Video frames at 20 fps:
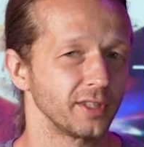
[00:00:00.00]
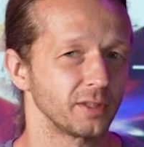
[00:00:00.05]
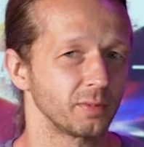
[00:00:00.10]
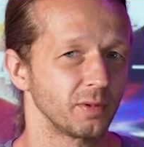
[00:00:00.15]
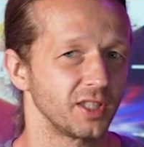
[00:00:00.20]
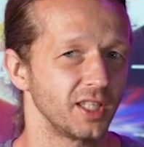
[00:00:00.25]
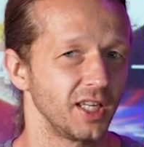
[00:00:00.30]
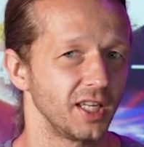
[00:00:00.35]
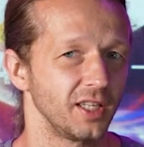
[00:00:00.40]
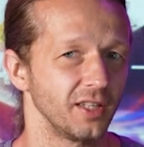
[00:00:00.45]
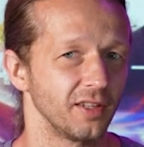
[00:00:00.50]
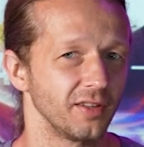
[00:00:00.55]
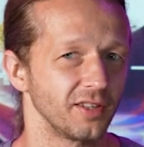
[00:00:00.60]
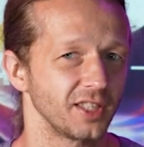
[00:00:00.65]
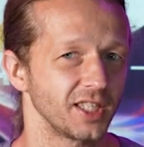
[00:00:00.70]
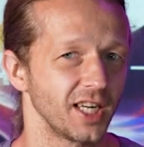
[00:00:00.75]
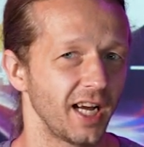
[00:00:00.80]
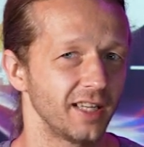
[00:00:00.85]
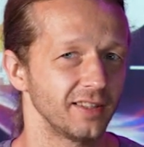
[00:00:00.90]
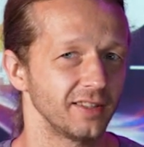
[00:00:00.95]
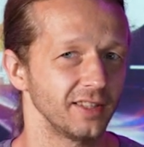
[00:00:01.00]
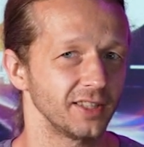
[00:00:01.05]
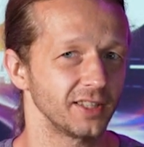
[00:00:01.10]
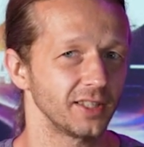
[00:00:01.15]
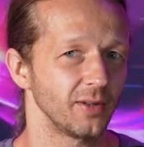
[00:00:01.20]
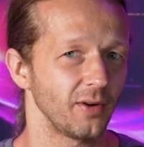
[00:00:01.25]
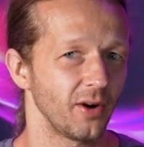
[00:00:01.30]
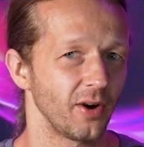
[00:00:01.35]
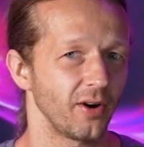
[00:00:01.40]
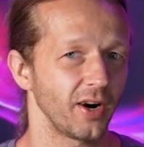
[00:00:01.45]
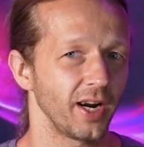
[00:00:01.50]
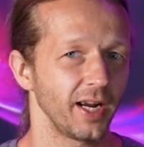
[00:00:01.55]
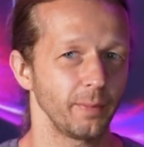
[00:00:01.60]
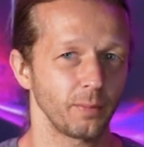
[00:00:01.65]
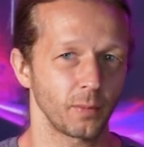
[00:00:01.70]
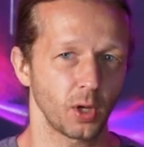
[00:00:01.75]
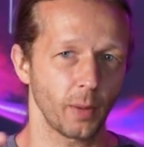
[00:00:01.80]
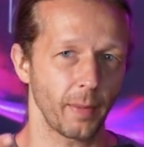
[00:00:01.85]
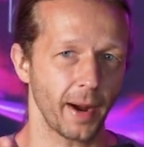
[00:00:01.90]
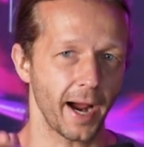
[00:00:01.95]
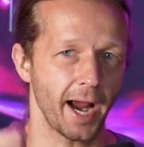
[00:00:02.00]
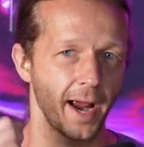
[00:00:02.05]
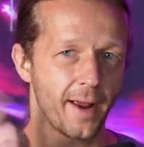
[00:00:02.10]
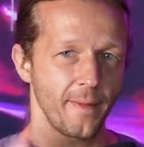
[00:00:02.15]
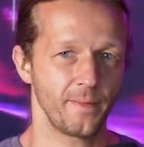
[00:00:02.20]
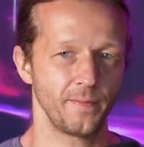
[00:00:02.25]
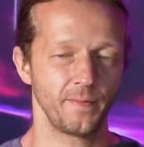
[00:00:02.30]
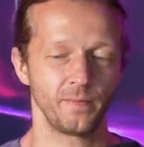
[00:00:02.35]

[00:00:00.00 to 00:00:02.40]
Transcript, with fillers: this particular challenge all right goodbye